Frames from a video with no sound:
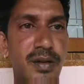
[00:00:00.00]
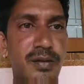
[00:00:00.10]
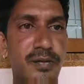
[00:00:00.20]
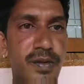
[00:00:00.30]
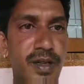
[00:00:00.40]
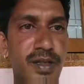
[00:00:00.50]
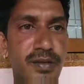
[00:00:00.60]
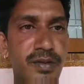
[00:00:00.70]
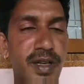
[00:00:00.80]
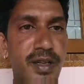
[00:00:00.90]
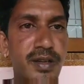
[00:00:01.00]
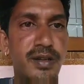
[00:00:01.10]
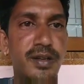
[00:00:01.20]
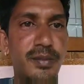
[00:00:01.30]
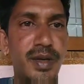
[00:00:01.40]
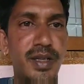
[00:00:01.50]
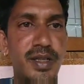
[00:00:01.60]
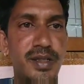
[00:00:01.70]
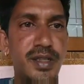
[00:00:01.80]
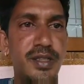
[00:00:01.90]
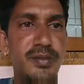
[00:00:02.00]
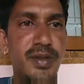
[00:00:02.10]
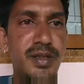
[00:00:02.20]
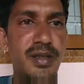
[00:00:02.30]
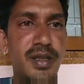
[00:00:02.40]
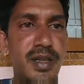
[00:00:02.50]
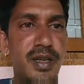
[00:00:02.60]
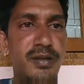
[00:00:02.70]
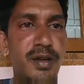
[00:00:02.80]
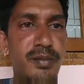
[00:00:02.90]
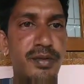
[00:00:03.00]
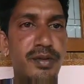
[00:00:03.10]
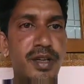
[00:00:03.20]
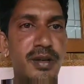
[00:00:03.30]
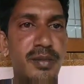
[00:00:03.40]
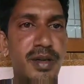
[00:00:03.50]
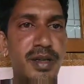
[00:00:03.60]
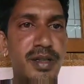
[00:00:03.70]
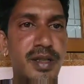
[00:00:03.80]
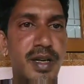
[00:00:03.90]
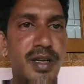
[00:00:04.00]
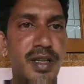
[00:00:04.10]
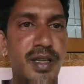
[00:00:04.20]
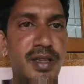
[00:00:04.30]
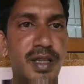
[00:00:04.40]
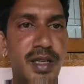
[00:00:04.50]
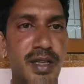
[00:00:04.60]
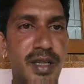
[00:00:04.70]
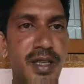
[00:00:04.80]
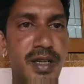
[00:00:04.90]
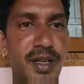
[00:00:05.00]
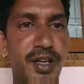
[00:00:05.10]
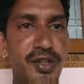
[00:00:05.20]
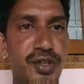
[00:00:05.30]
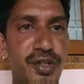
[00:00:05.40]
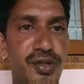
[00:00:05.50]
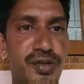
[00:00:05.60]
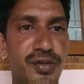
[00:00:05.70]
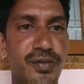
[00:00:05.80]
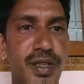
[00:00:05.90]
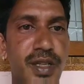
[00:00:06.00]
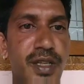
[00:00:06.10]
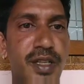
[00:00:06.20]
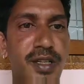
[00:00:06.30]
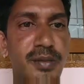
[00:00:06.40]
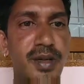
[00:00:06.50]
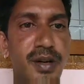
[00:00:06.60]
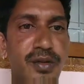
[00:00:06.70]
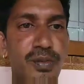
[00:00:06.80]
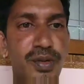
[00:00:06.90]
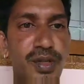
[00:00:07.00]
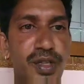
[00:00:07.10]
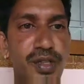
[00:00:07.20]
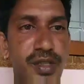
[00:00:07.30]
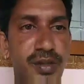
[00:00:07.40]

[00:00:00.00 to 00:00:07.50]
false, we can repeat the statement. Again, the pivot element is greater than 30, the condition is true, we can increment low position.